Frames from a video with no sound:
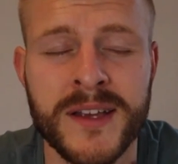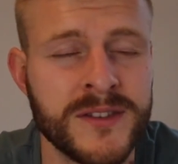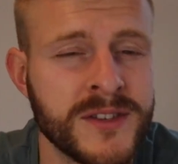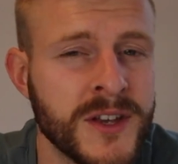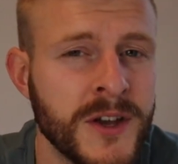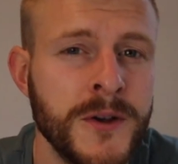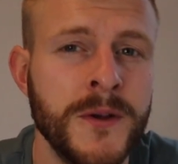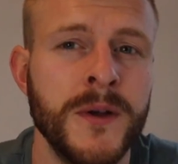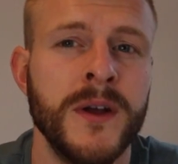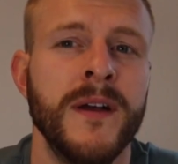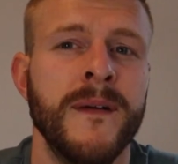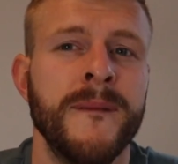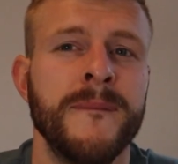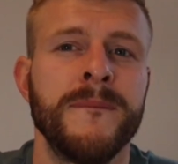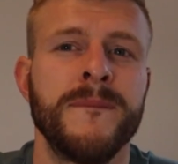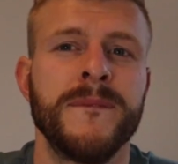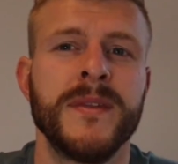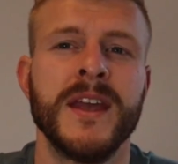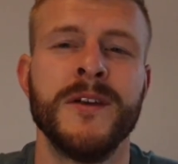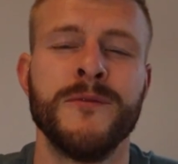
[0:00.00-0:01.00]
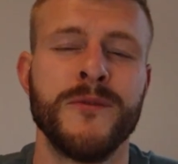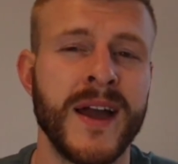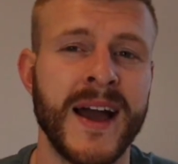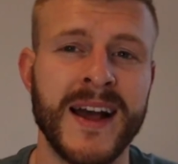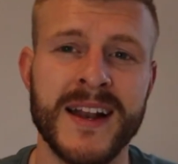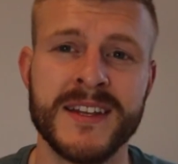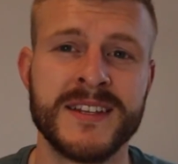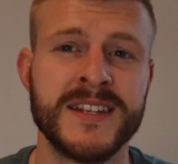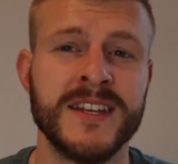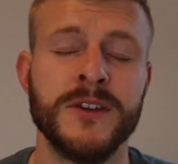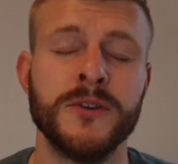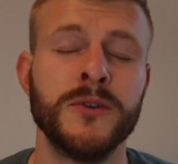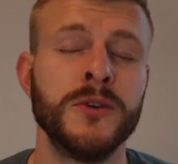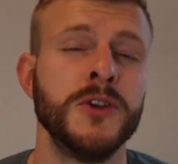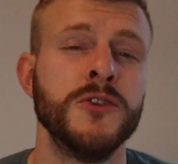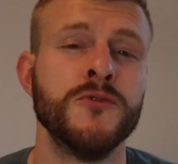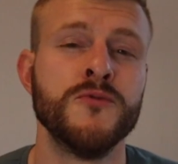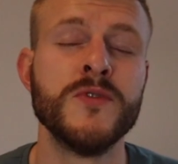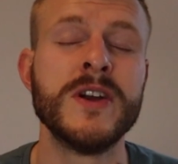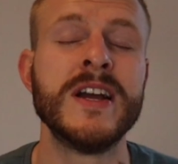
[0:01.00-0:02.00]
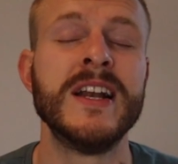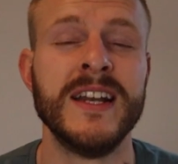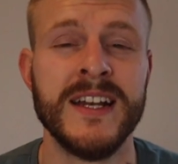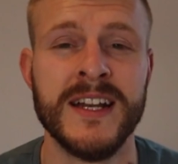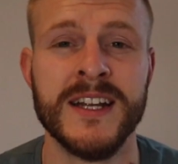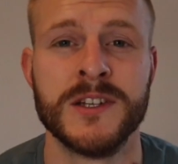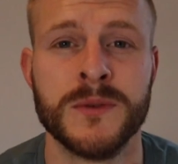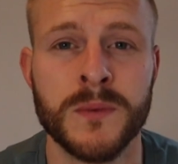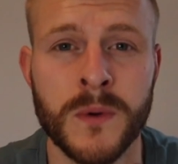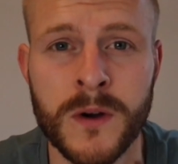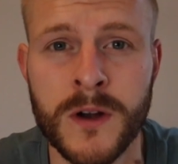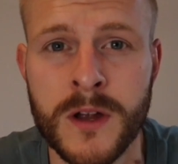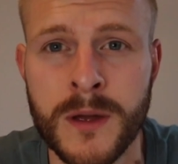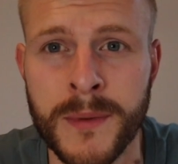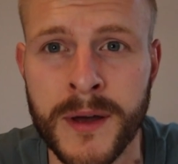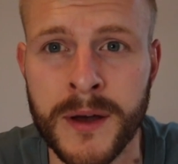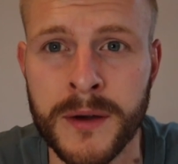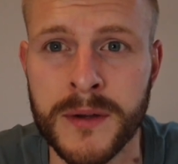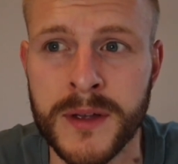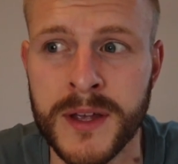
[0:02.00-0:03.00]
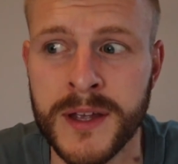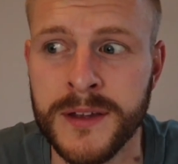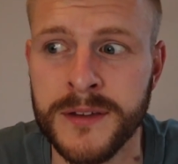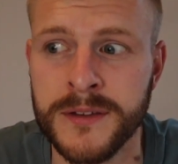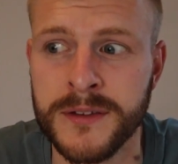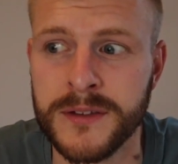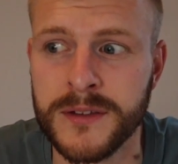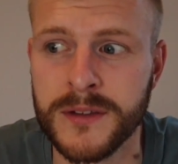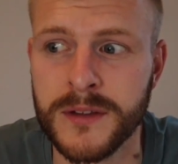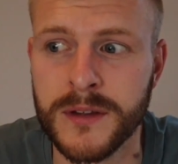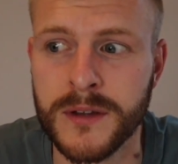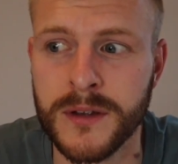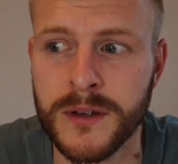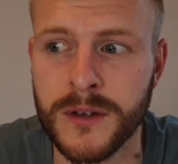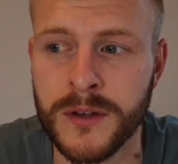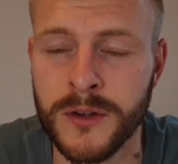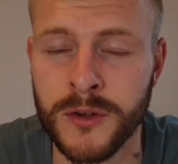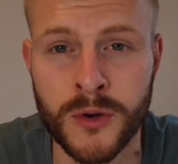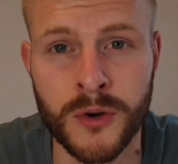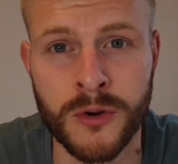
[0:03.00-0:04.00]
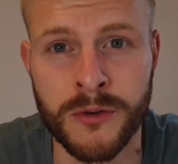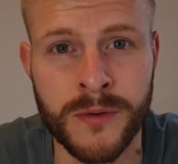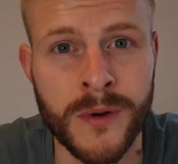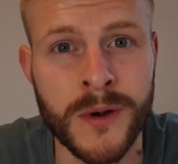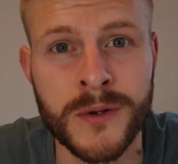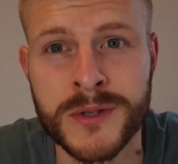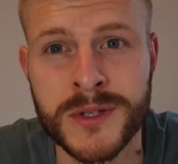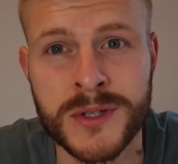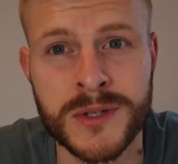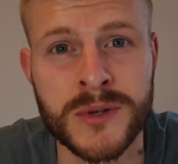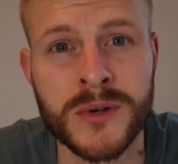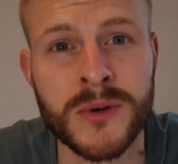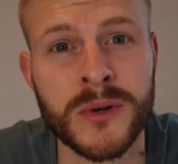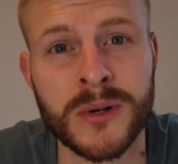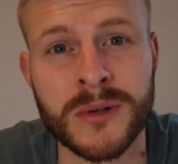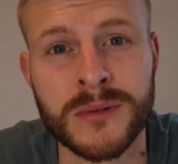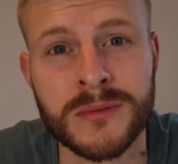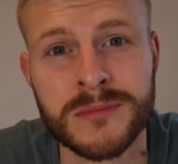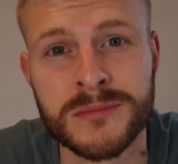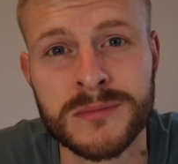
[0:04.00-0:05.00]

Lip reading: So in reality, all you really need to worry about is your gross score.